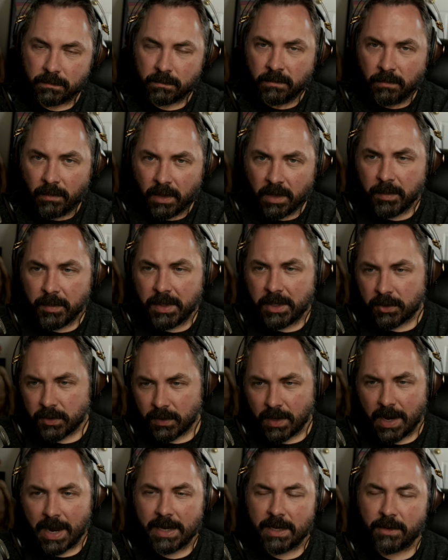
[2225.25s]
of me
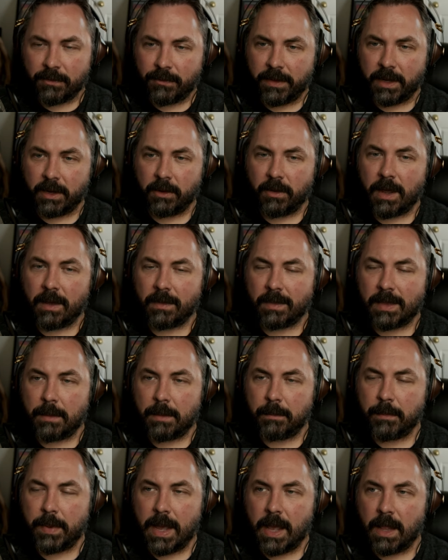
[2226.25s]
trying to figure out
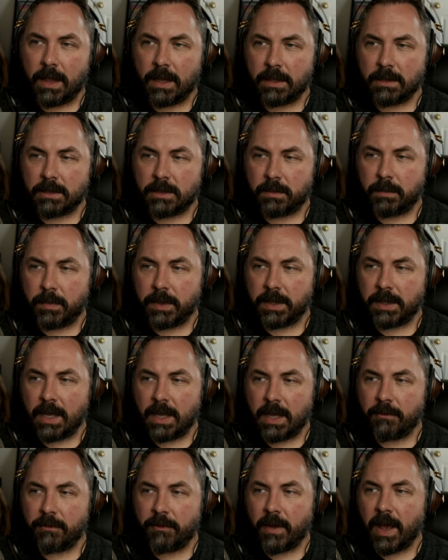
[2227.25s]
that balance. But
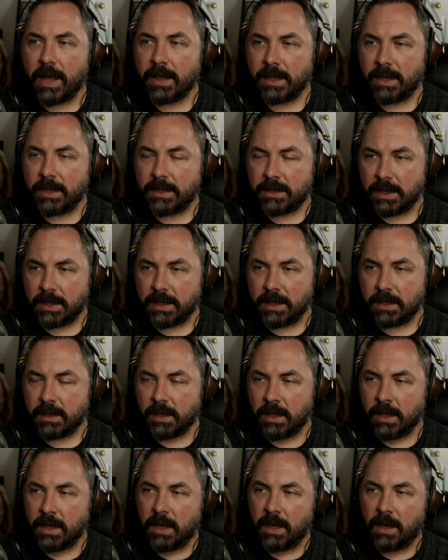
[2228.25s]
then I finally did.
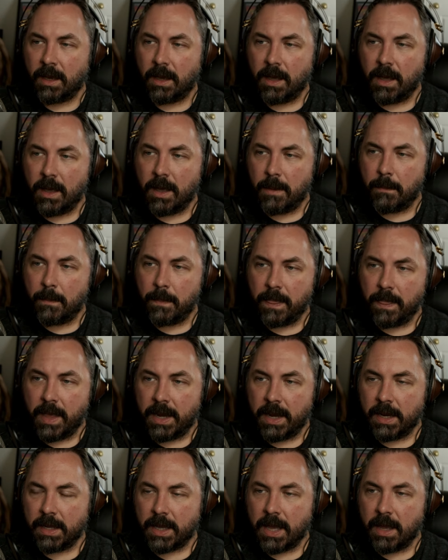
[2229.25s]
And
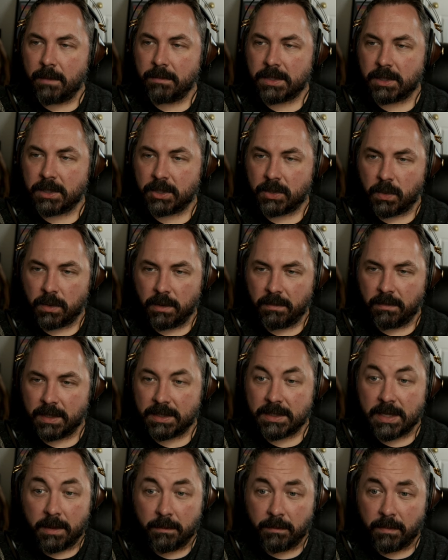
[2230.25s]
it came to sort of the
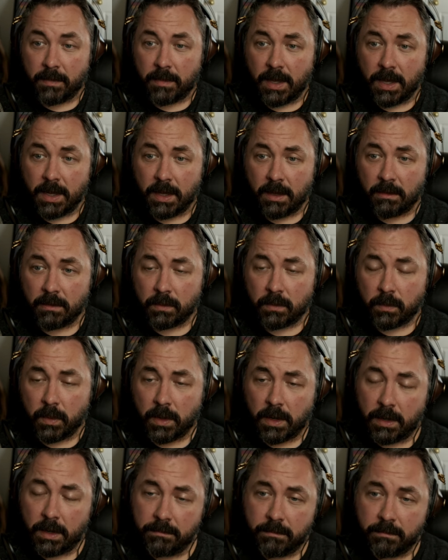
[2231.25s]
same thing as
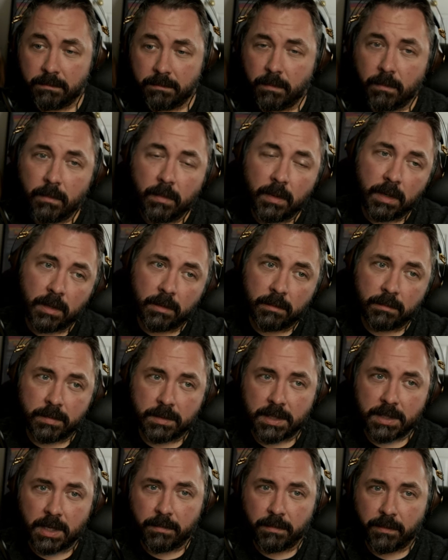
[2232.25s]
what I, you know,
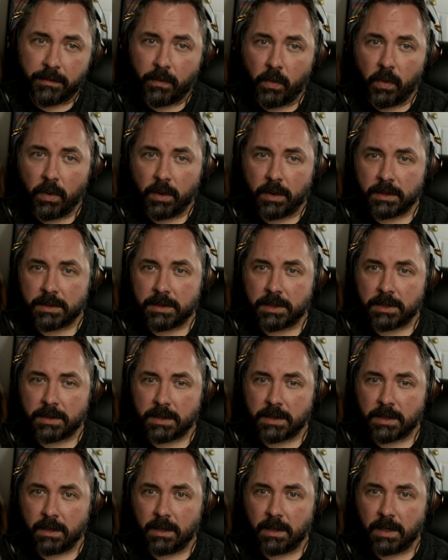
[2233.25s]
said before. It's
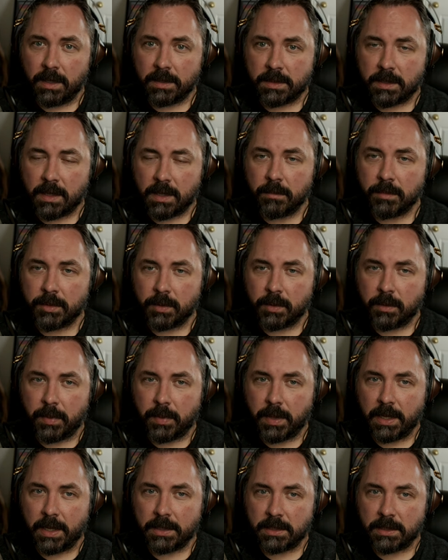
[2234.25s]
just, it's come to a
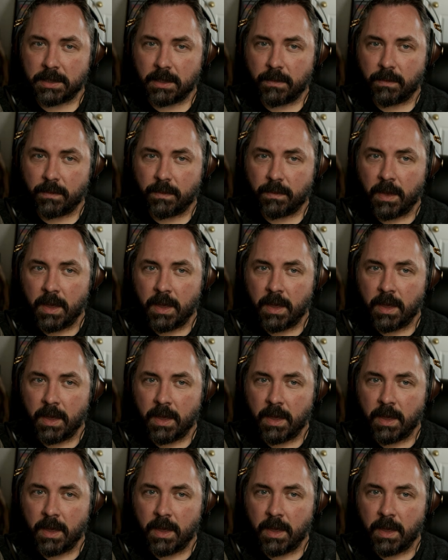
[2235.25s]
place of,